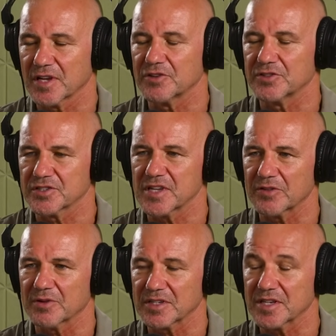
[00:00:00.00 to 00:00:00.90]
So you just
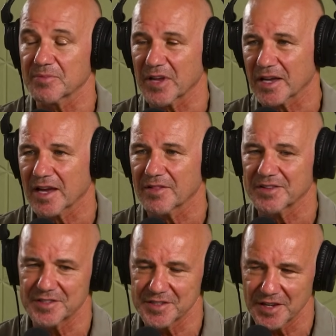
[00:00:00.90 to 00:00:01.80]
had to accept, okay,
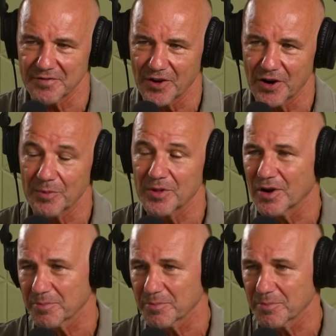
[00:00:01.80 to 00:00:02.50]
this is the environment.